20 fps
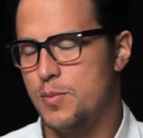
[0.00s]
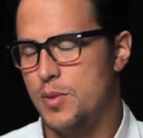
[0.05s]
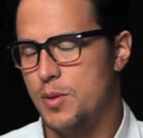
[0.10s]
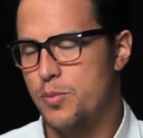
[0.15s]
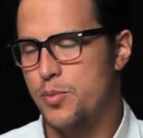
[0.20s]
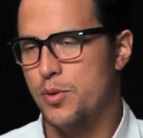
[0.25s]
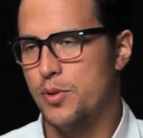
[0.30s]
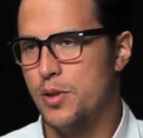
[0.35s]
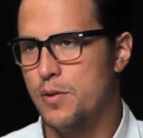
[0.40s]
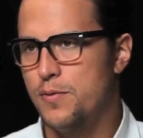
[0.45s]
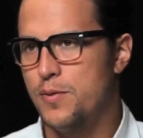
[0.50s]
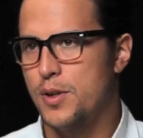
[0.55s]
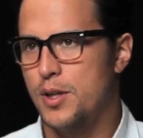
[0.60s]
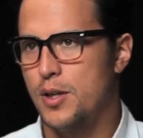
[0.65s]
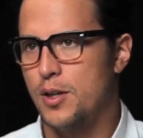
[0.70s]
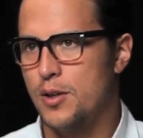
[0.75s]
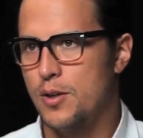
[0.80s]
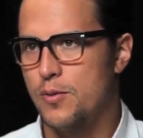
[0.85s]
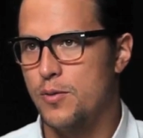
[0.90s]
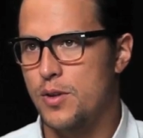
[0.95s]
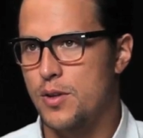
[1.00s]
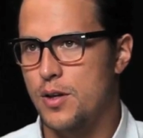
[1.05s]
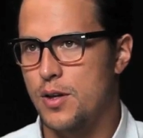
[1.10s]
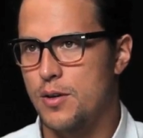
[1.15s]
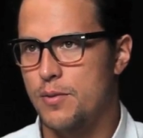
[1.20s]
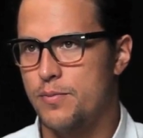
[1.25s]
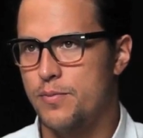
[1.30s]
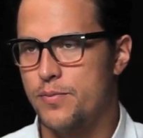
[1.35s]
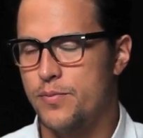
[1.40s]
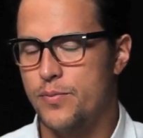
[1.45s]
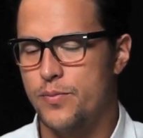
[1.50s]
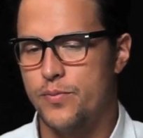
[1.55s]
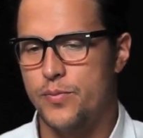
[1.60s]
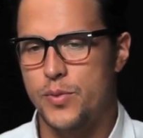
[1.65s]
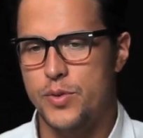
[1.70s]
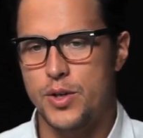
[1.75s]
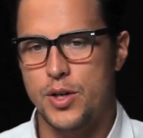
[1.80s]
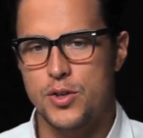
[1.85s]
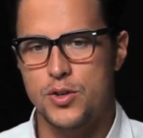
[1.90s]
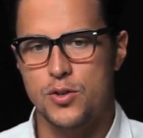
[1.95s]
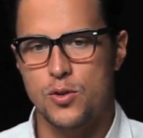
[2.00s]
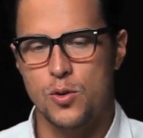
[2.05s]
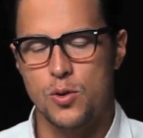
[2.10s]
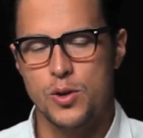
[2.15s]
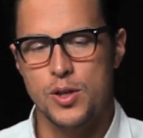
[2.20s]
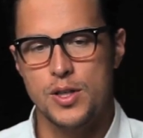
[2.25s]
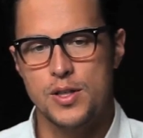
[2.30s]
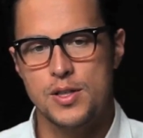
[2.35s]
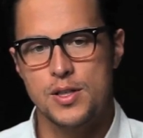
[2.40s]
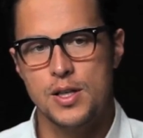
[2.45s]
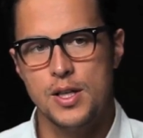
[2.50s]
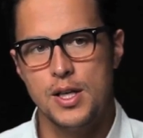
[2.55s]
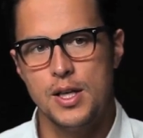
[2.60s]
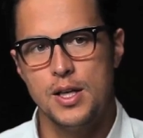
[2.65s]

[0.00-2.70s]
be prolific, you know, with our stories.